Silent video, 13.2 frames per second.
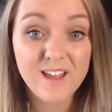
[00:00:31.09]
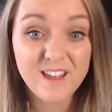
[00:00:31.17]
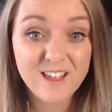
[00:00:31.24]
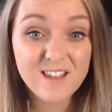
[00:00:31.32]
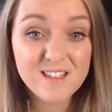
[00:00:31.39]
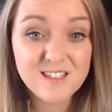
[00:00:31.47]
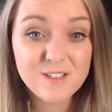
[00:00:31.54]

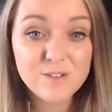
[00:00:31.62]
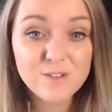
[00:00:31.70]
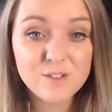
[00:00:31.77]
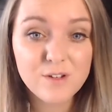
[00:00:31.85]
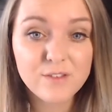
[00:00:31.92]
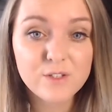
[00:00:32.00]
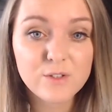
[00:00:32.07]
is still
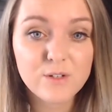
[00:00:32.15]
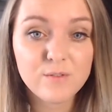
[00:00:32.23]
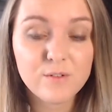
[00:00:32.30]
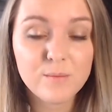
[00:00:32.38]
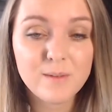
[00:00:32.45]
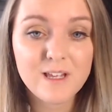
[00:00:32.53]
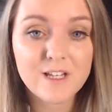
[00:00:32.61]
certainly true for
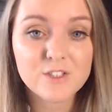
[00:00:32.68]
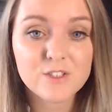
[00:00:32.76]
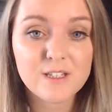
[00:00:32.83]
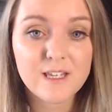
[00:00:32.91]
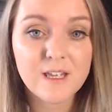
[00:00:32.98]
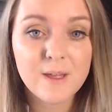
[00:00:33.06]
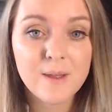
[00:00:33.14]
me
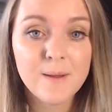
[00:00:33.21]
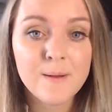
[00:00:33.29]
actually.